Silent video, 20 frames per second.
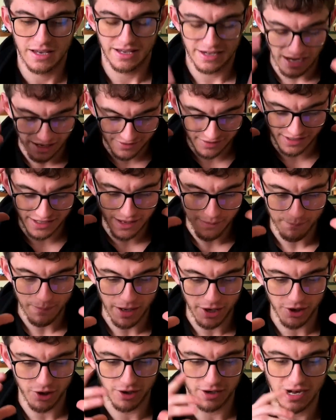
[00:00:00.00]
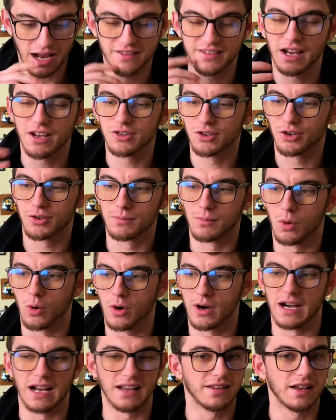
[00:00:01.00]
And as I get better and as I learn
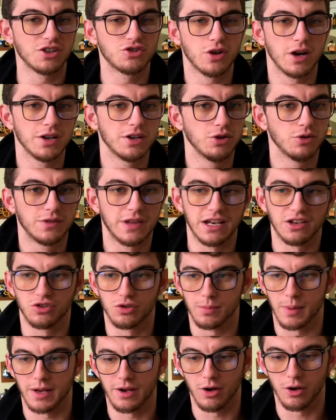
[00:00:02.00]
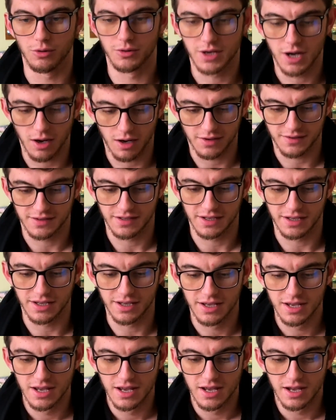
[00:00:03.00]
more and as I try new things with my own
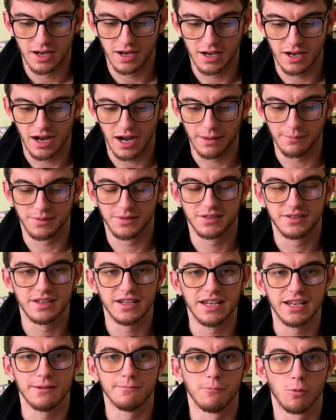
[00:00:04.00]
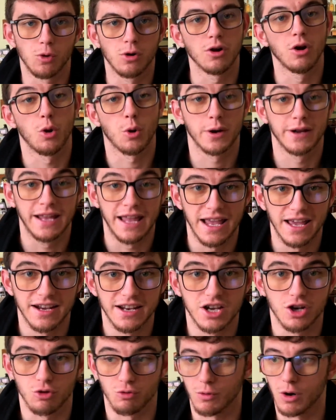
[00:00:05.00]
content, uh, I'm seeing more
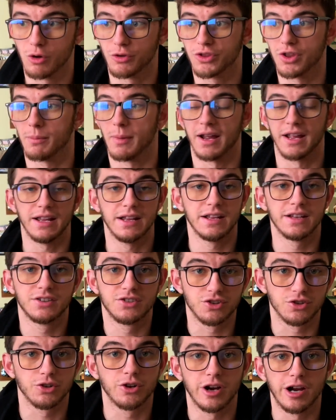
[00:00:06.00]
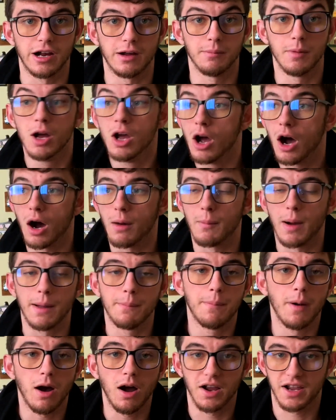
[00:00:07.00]
organic growth on my Instagram, on
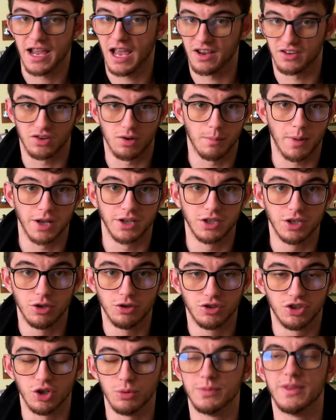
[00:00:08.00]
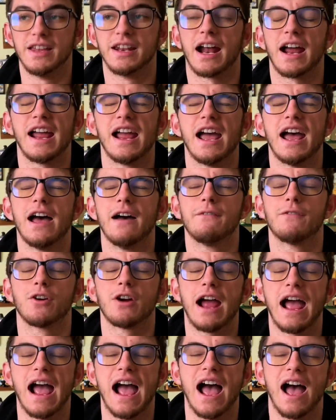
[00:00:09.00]
my podcast, on my YouTube than I
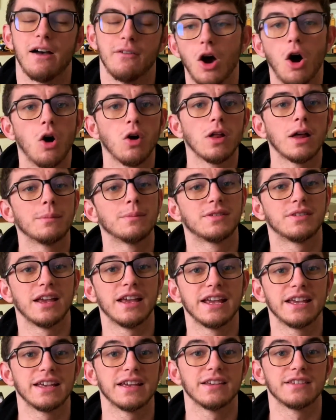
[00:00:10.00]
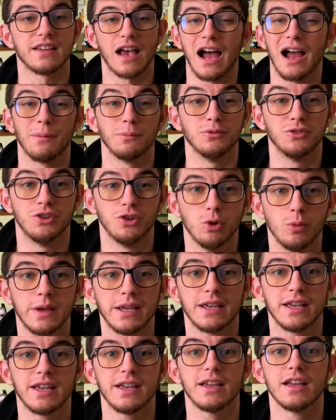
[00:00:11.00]
ever have. All I'm saying is I'm
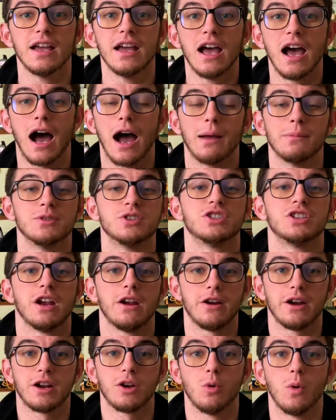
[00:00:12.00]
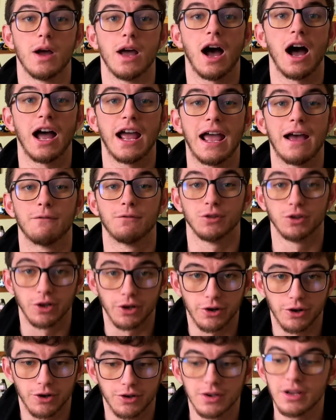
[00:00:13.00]
doing it, I'm sharing what I have
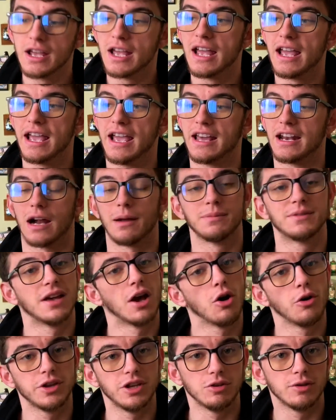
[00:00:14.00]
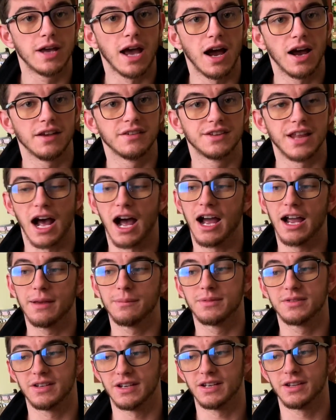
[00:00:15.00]
learned, and I'm telling you guys that I
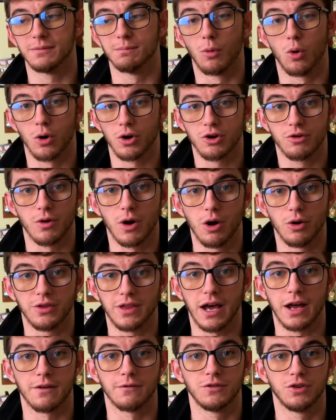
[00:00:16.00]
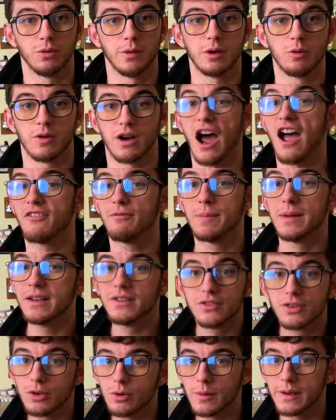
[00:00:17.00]
am seeing more growth out of doing what I've
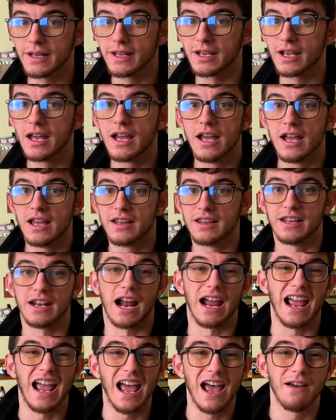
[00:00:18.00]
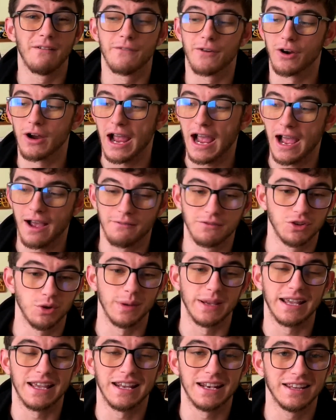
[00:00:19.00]
been doing than I ever have
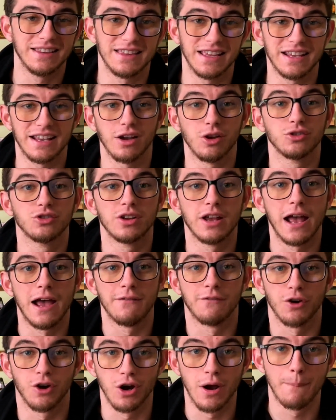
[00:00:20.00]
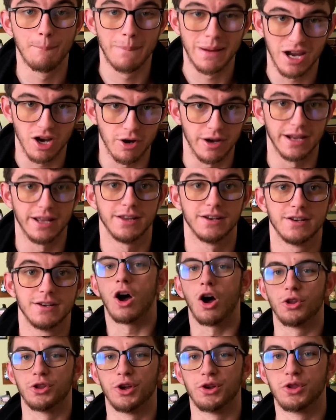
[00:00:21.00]
doing anything else ever, period.
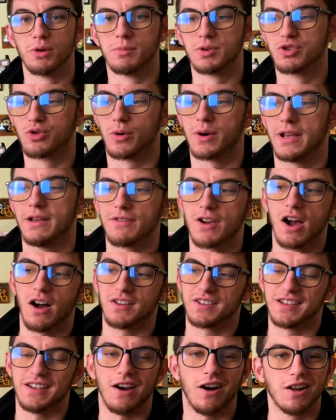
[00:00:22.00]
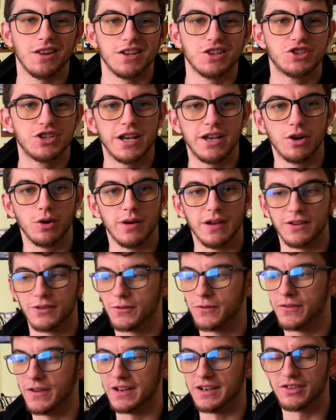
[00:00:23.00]
Although the majority of content on this channel
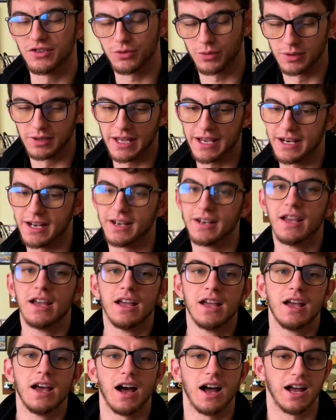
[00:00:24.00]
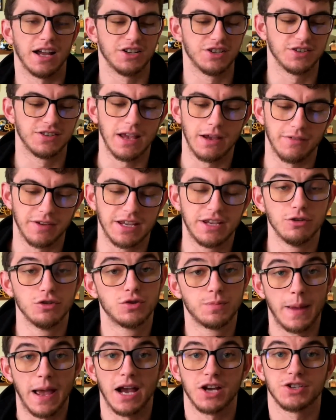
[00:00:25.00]
is fitness related, I just have a
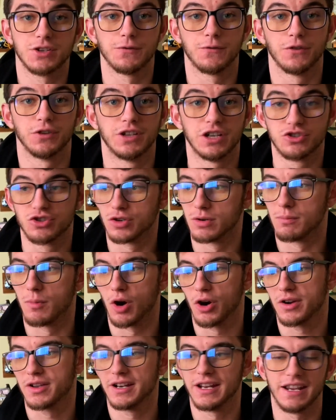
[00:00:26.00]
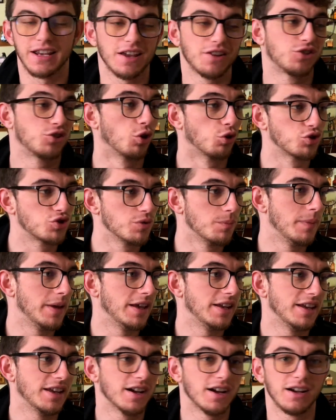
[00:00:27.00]
huge passion for digital marketing, social
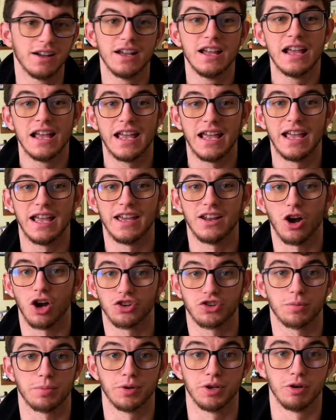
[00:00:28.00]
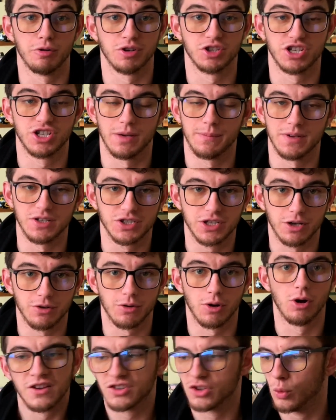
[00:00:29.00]
media, and entrepreneurship in general.